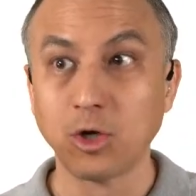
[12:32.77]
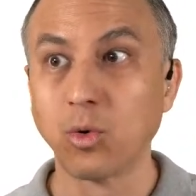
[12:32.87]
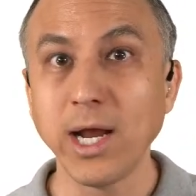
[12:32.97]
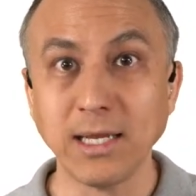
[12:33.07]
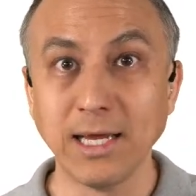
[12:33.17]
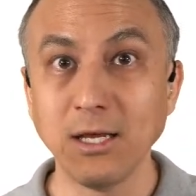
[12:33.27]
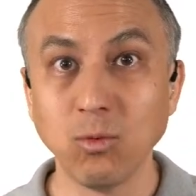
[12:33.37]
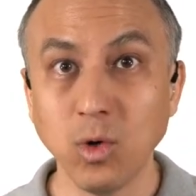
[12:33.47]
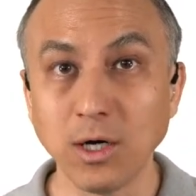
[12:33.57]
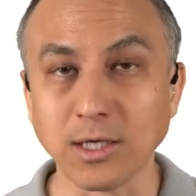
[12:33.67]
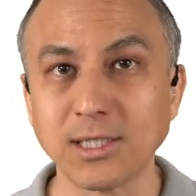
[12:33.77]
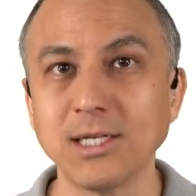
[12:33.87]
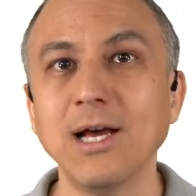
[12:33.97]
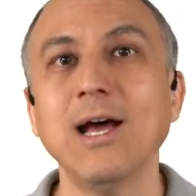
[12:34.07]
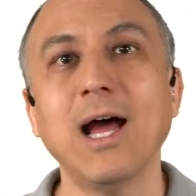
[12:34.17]
Great, it
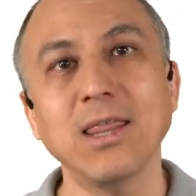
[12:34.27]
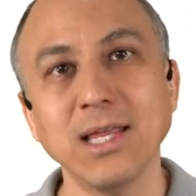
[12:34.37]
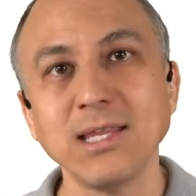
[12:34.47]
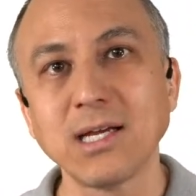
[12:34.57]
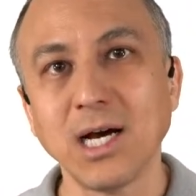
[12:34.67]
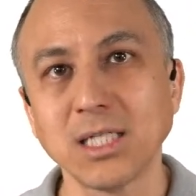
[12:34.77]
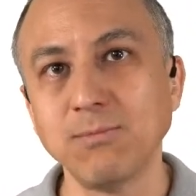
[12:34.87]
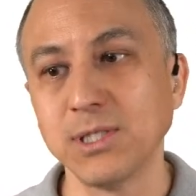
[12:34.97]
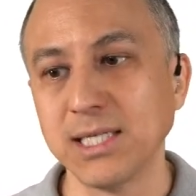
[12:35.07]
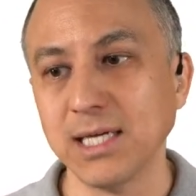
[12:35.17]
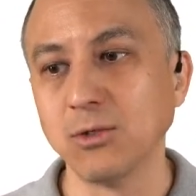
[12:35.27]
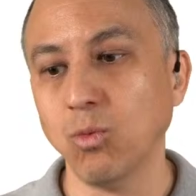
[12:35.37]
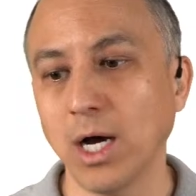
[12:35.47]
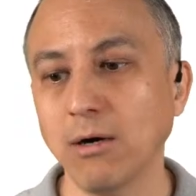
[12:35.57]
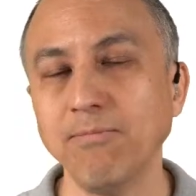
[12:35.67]
works. And then the customer
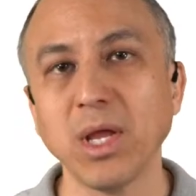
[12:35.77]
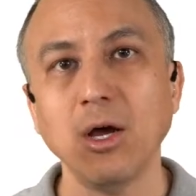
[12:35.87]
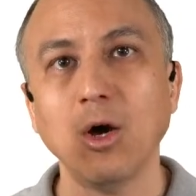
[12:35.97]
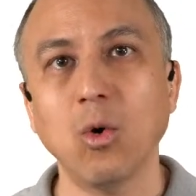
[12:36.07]
says, well,